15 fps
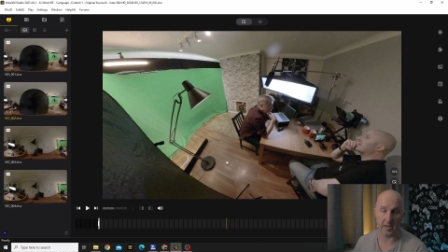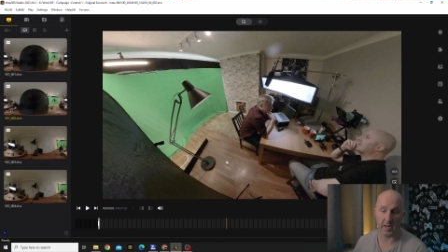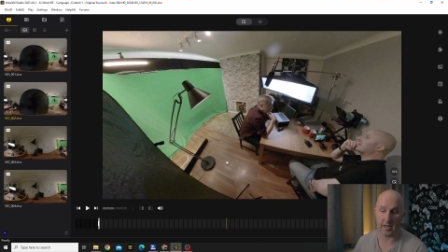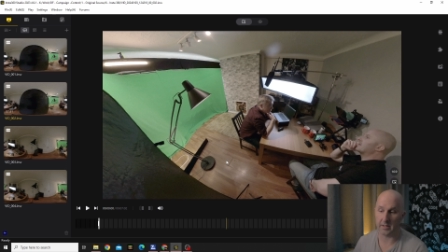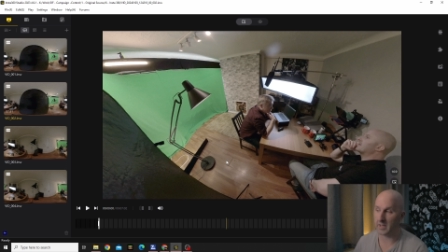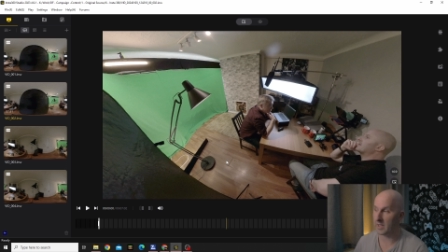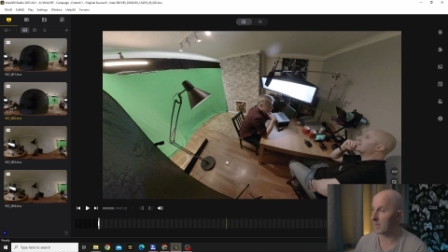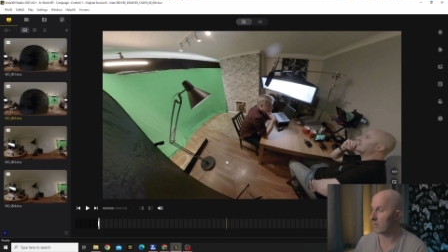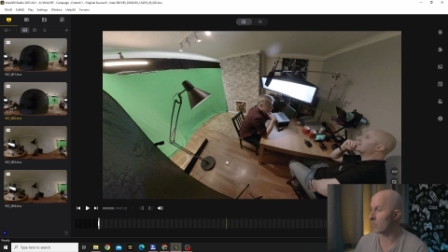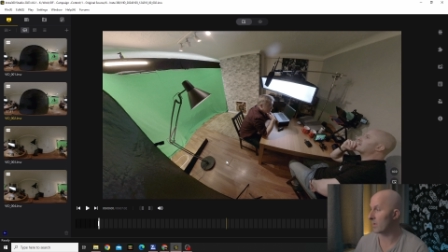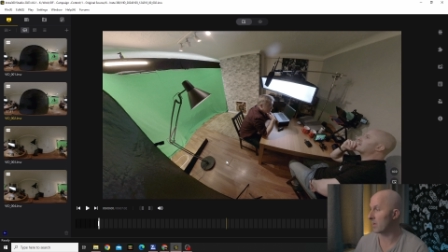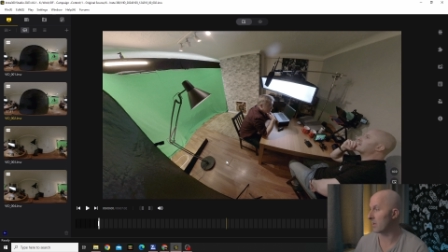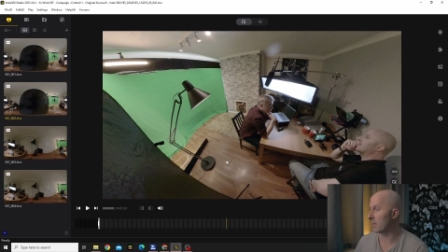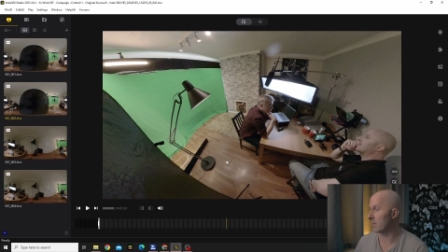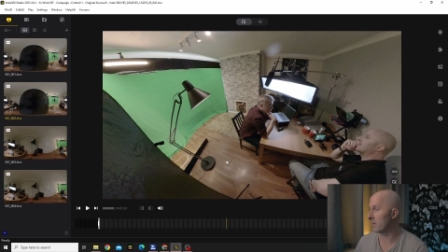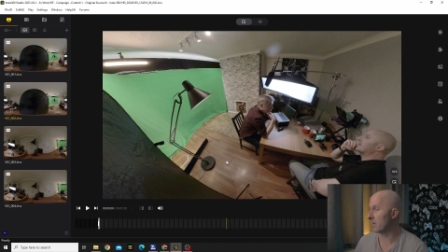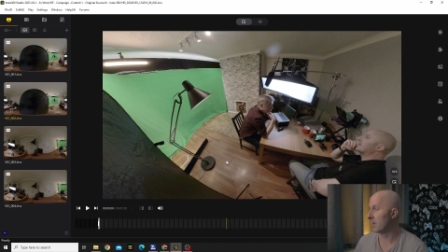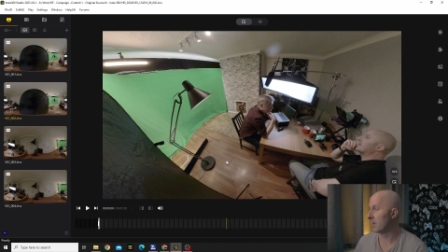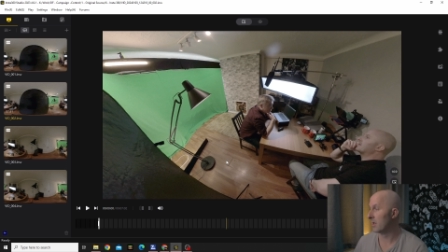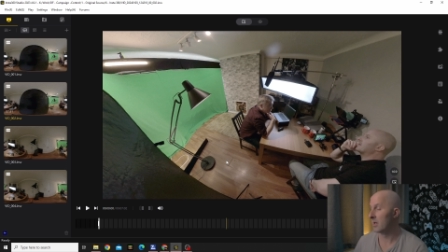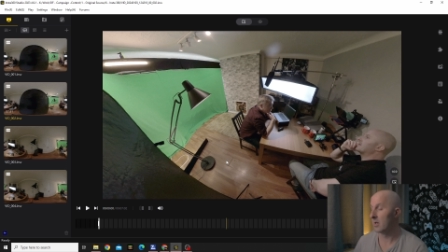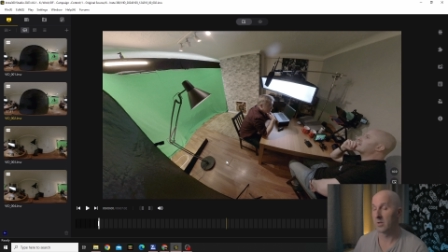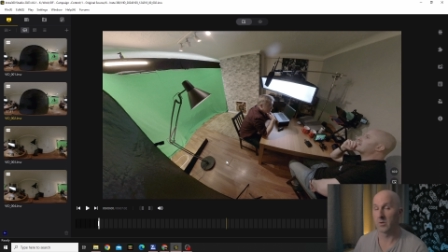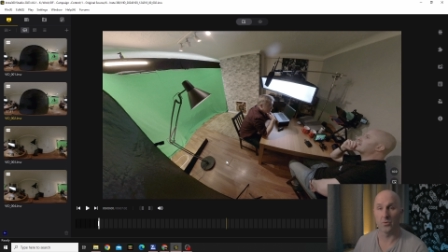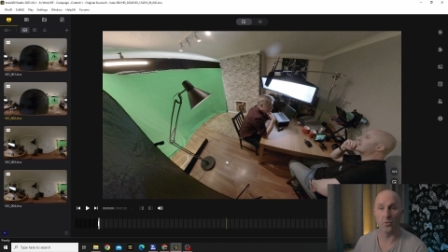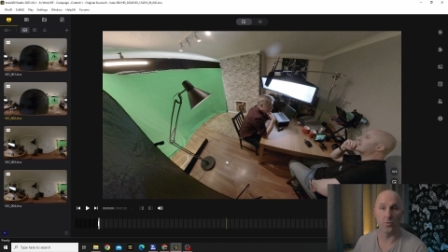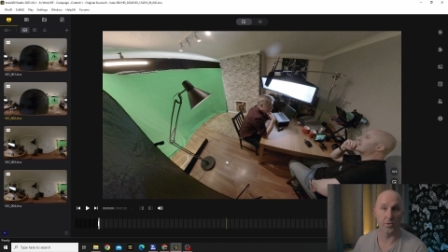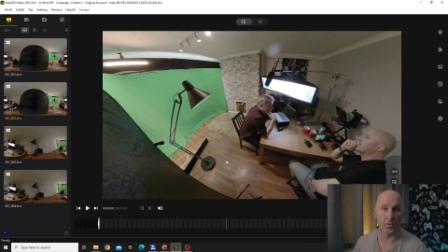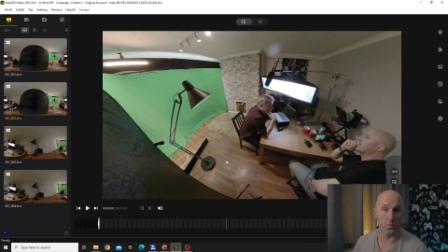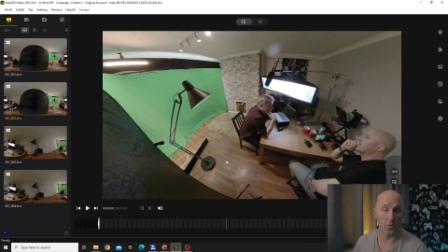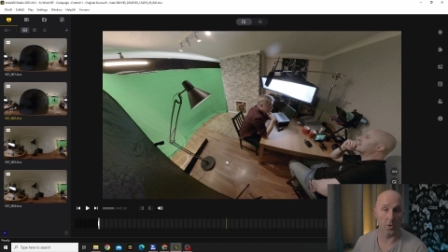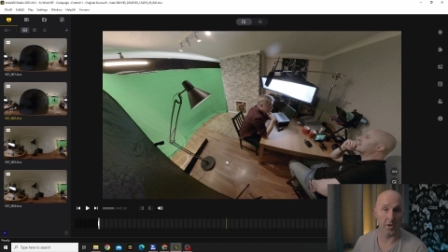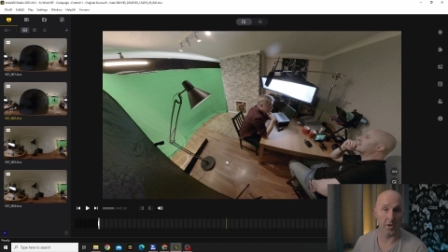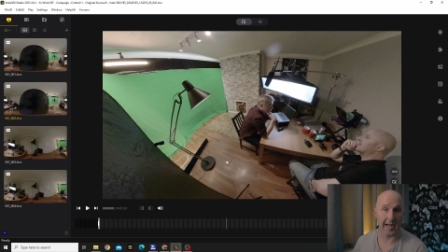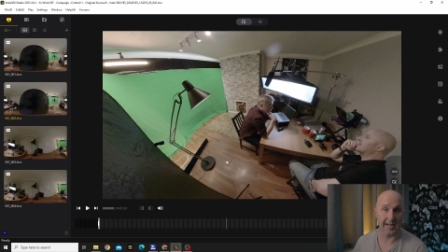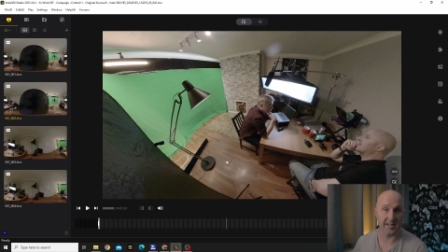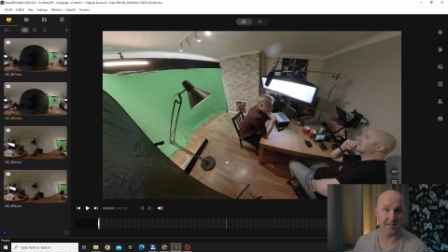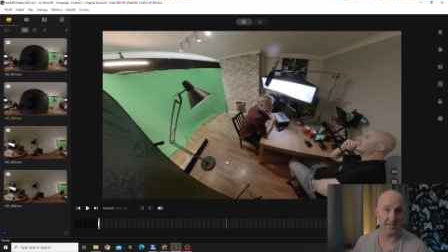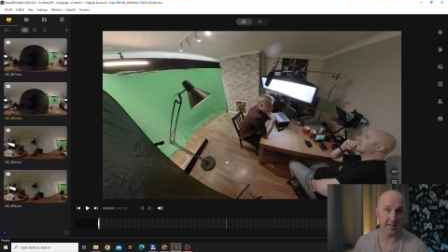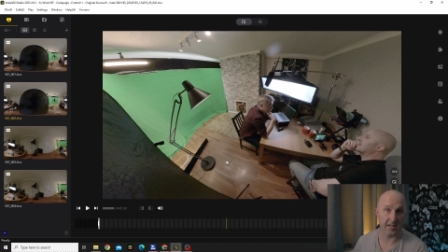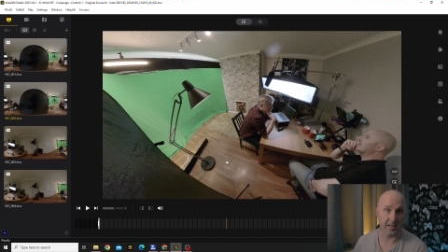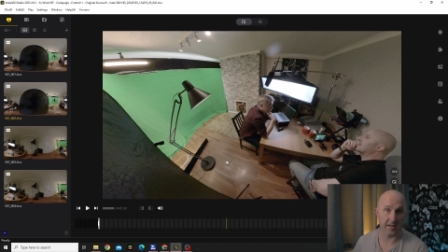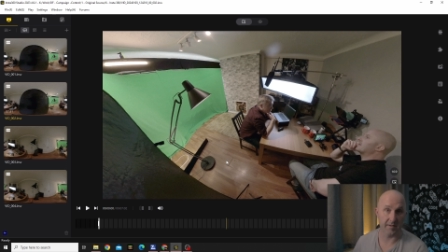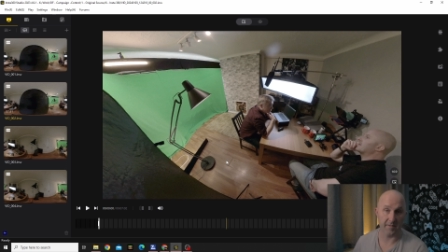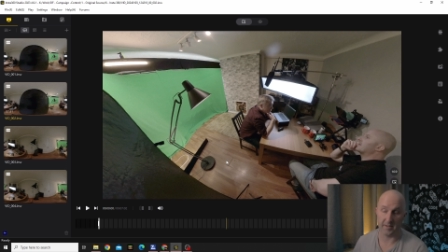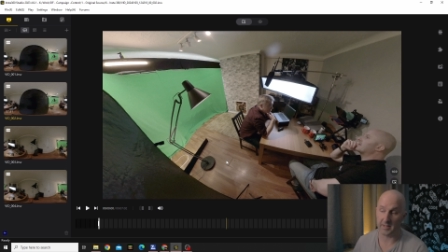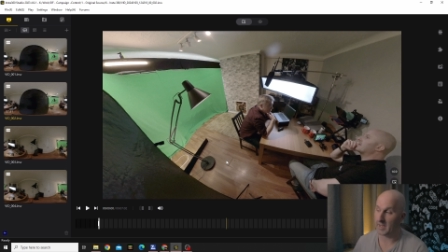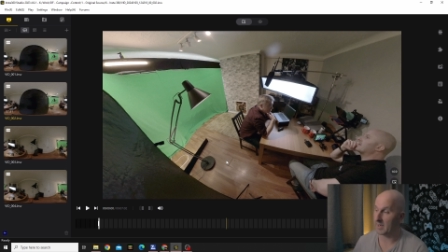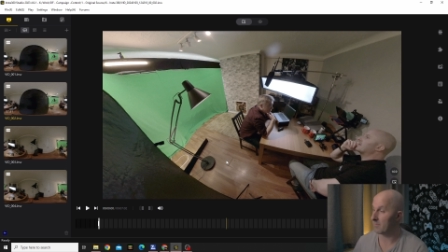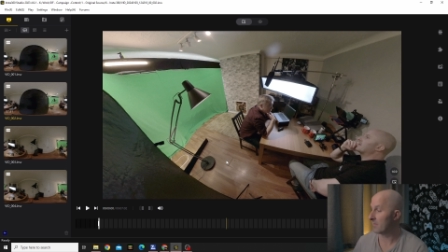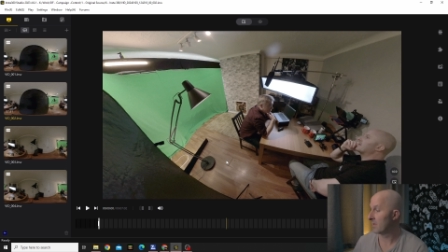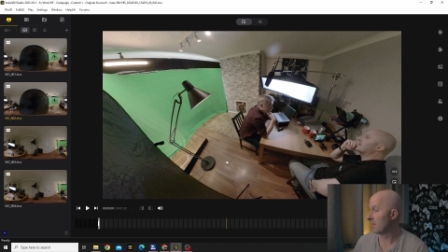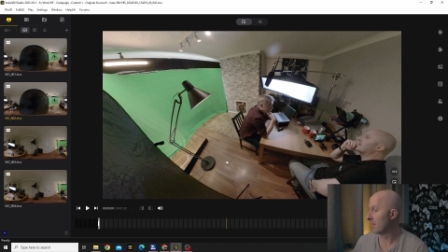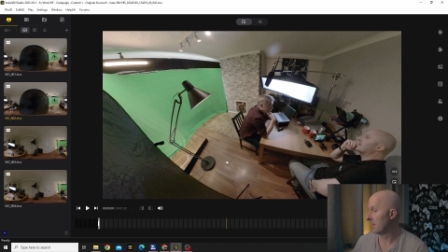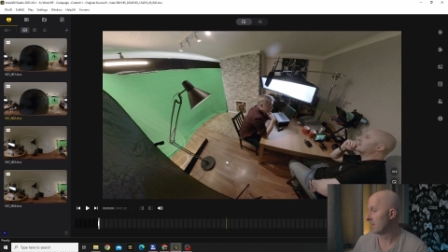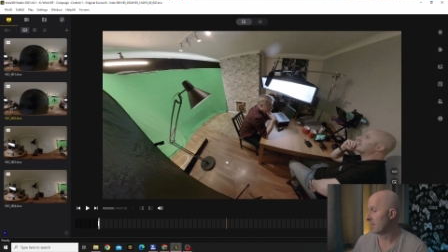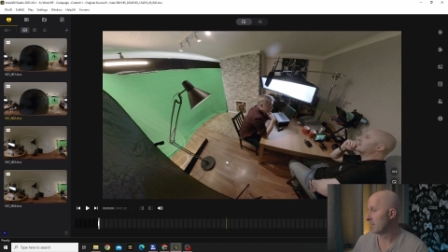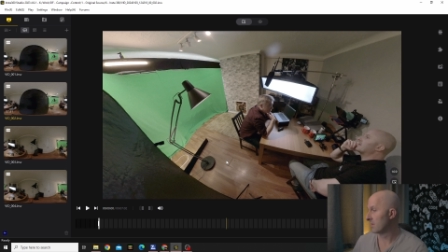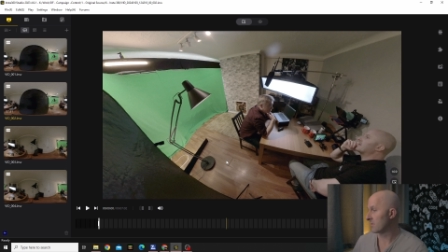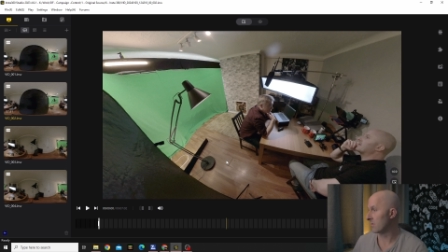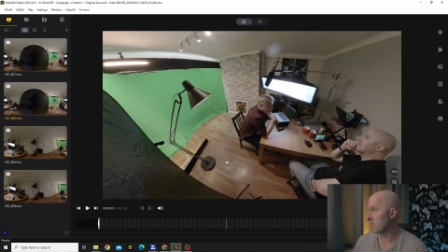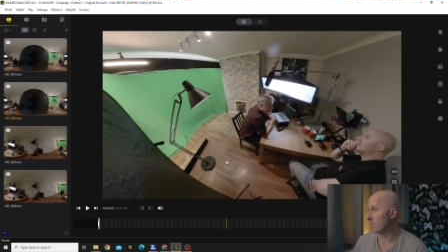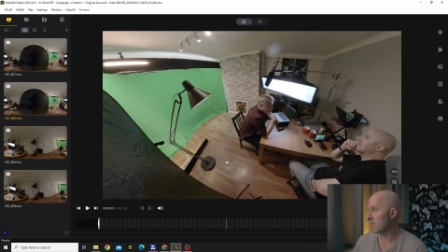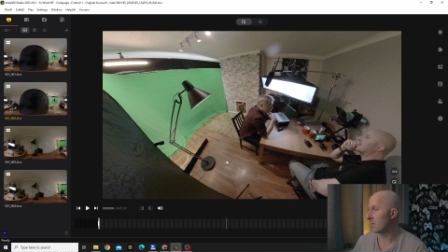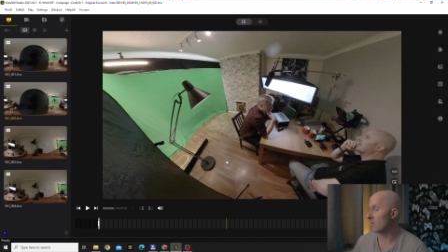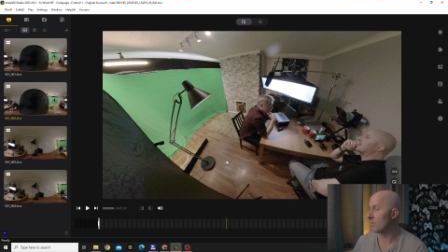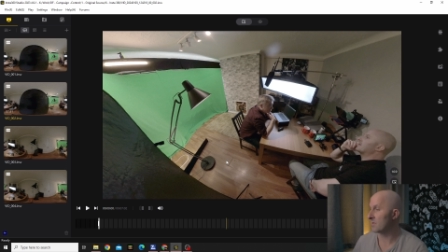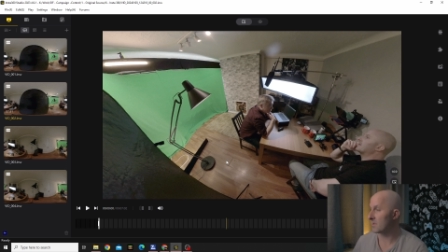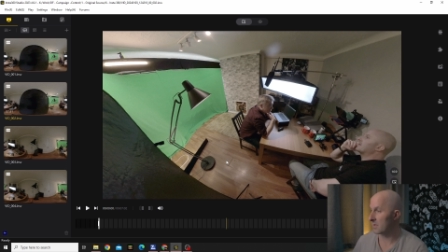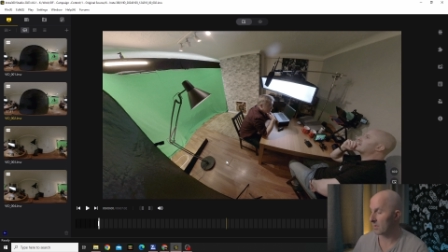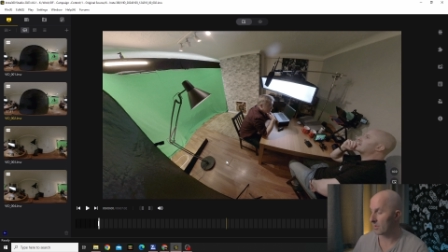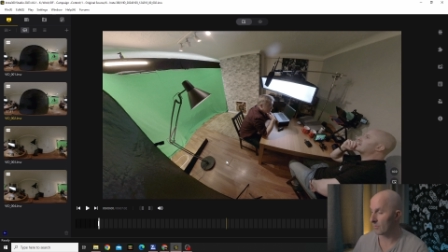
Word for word: and then we can do the work as needed for them. So using the